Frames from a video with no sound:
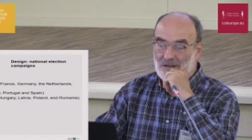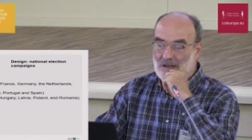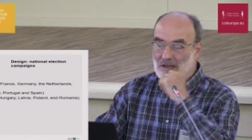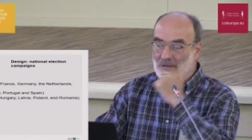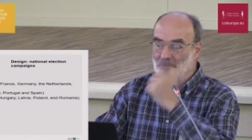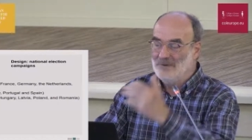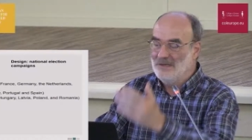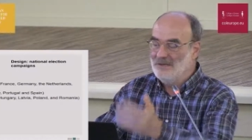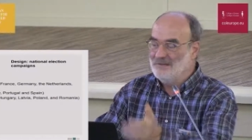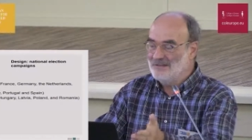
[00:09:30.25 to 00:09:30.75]

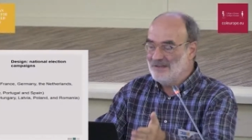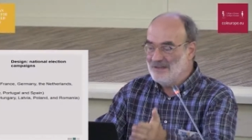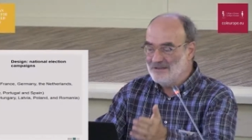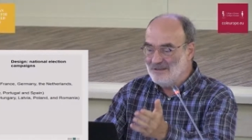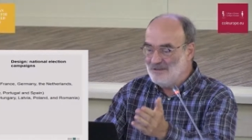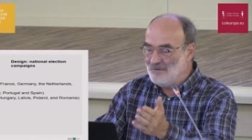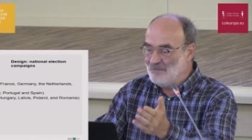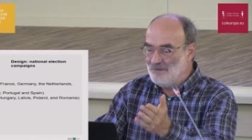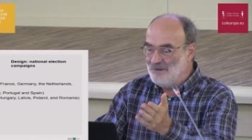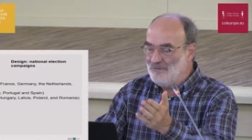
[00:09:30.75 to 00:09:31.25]
And we
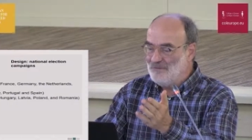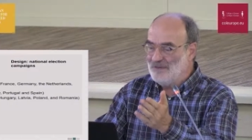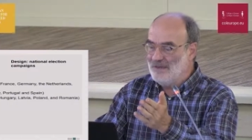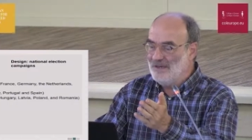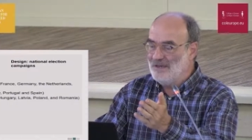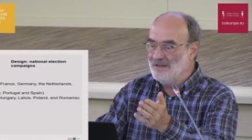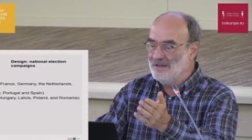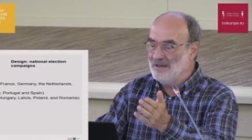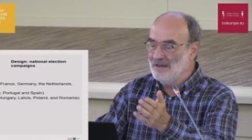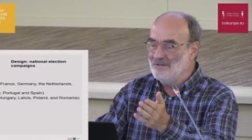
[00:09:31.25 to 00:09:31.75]
studied
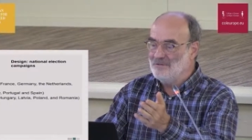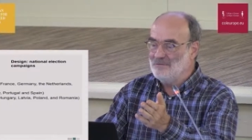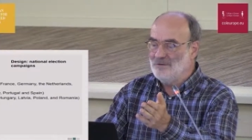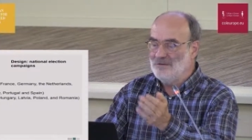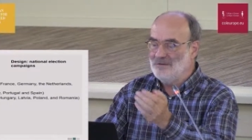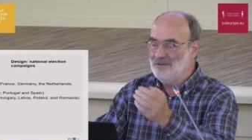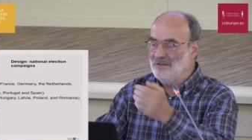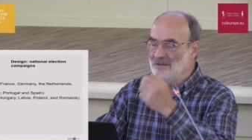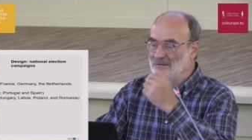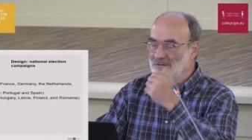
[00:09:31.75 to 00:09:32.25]
15
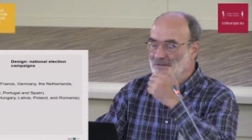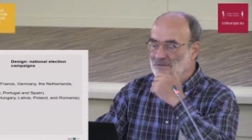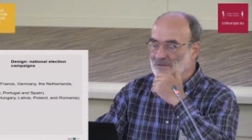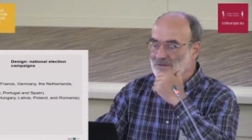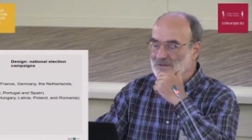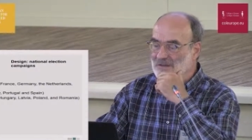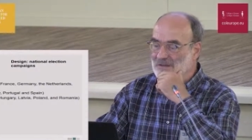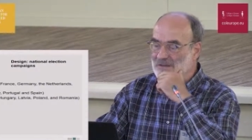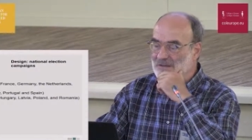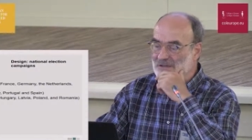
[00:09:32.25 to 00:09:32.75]
countries. Here you
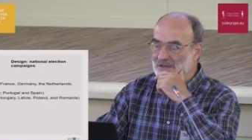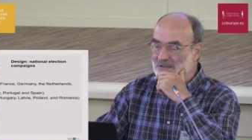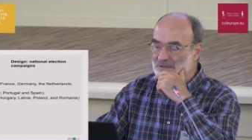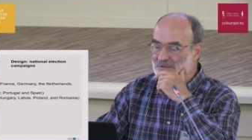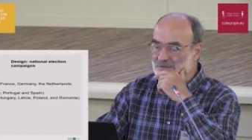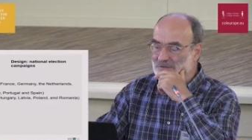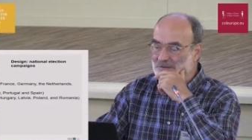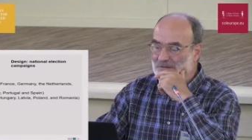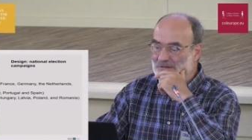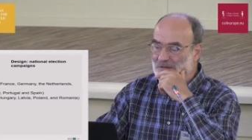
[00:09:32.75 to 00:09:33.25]
see the
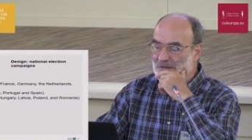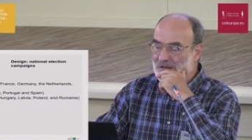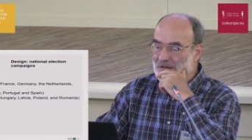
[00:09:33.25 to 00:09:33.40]
countries.